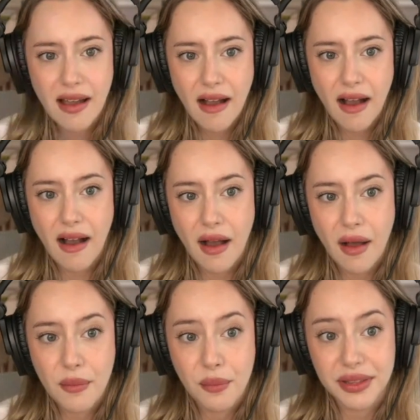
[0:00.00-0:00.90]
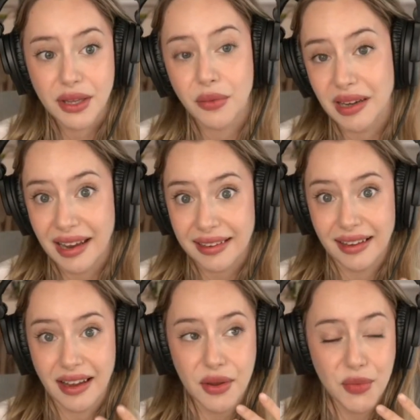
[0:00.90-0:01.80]
But they were
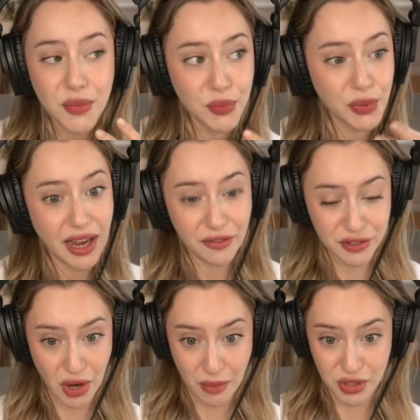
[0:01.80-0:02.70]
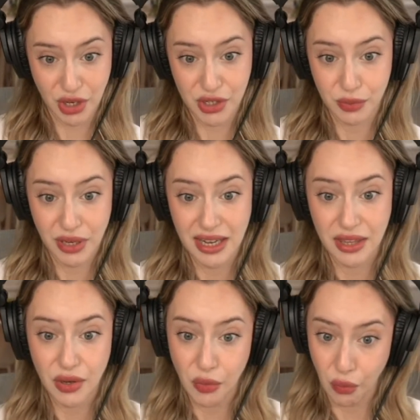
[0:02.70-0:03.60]
like, we have two options. We
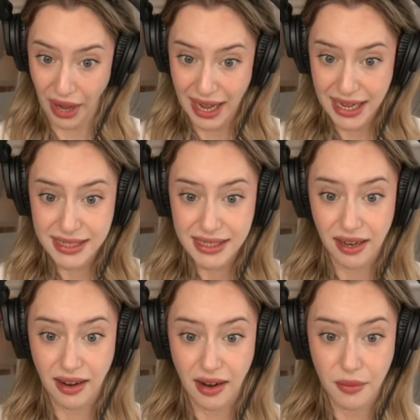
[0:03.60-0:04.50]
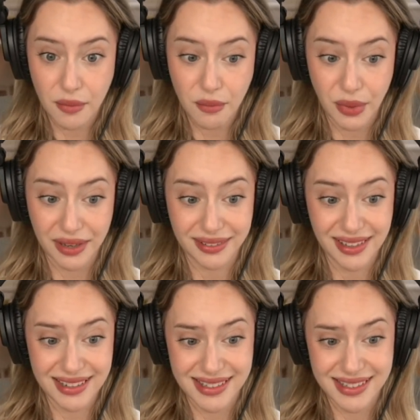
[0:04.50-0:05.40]
either wait, but
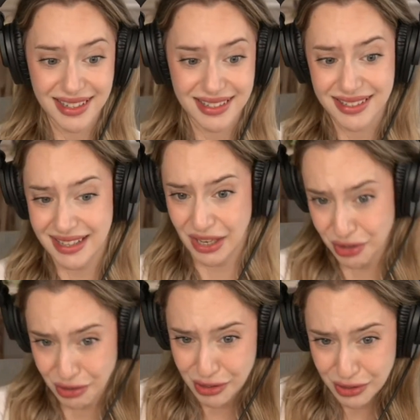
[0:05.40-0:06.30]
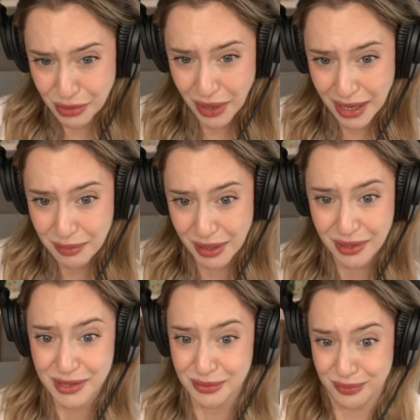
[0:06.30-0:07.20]
it's dangerous to wait
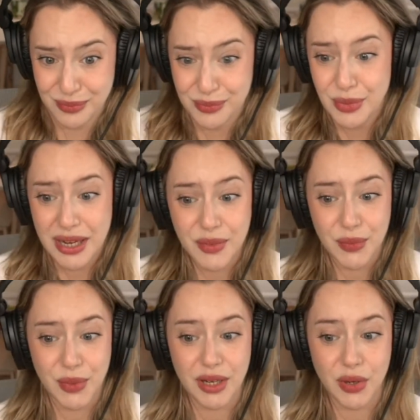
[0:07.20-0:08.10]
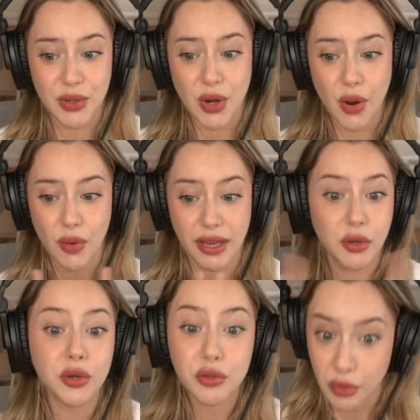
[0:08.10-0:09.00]
because we don't know, it
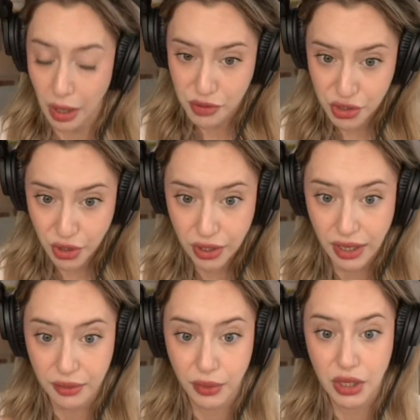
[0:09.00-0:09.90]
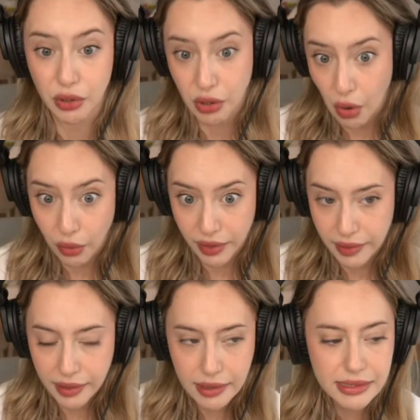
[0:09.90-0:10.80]
could rupture and we don't know where it
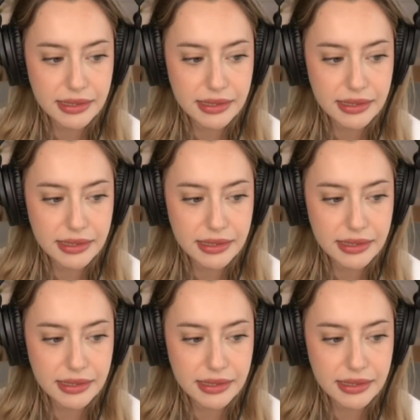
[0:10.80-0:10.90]
is.